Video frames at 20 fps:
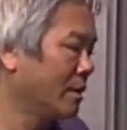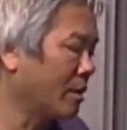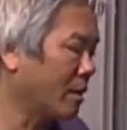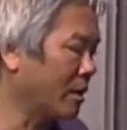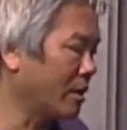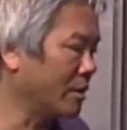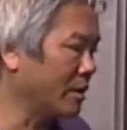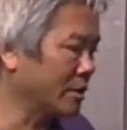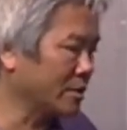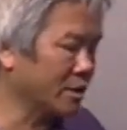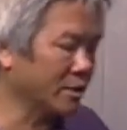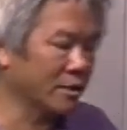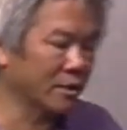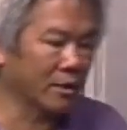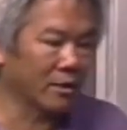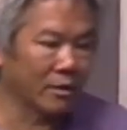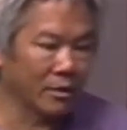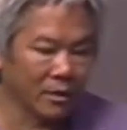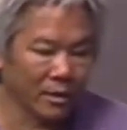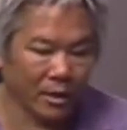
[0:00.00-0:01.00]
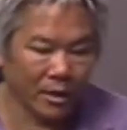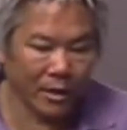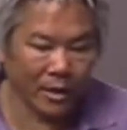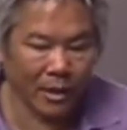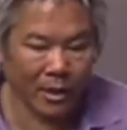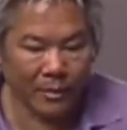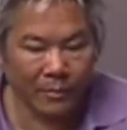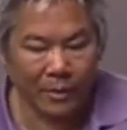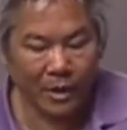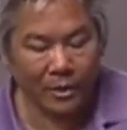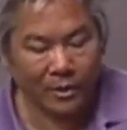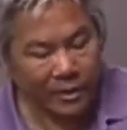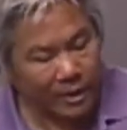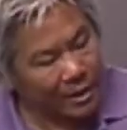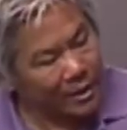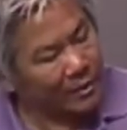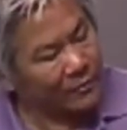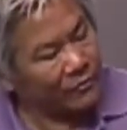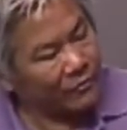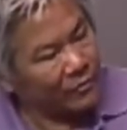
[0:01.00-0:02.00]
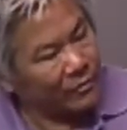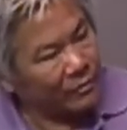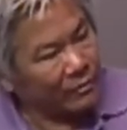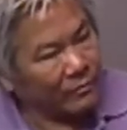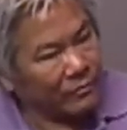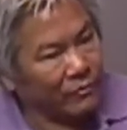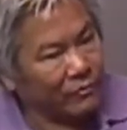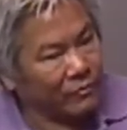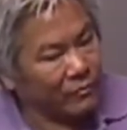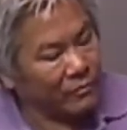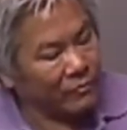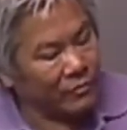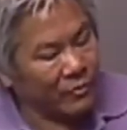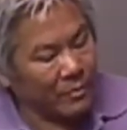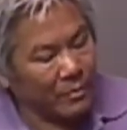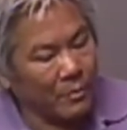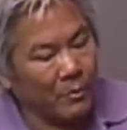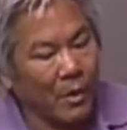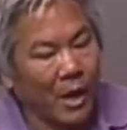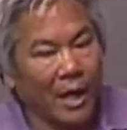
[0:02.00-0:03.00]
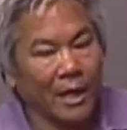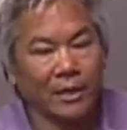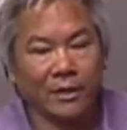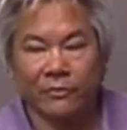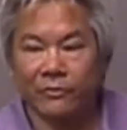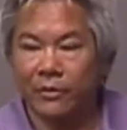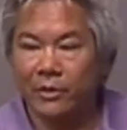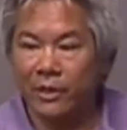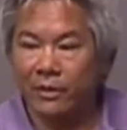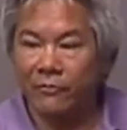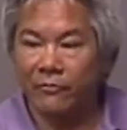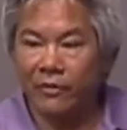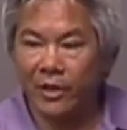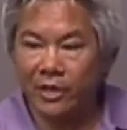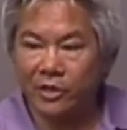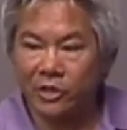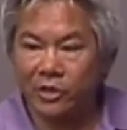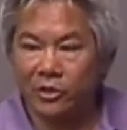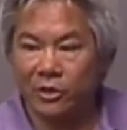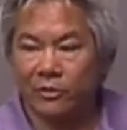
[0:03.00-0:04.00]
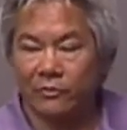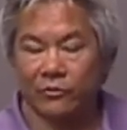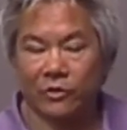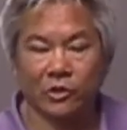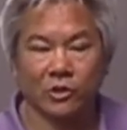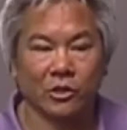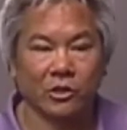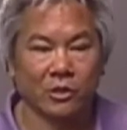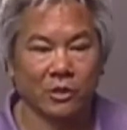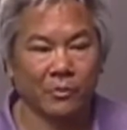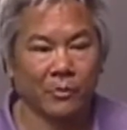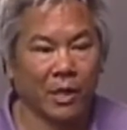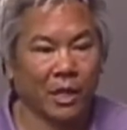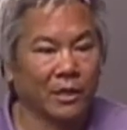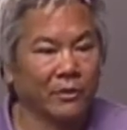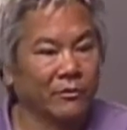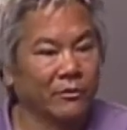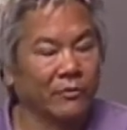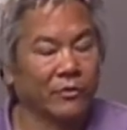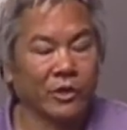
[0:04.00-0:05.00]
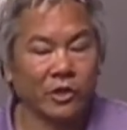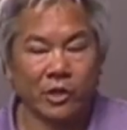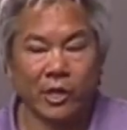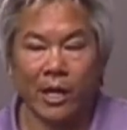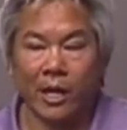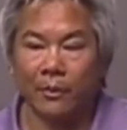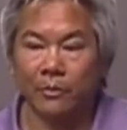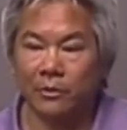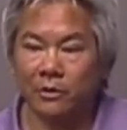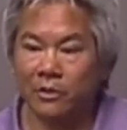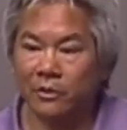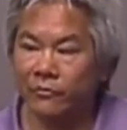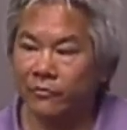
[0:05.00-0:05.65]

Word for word: aren't necessarily um, and think from the mind of an investor versus the mind of a venture capitalist.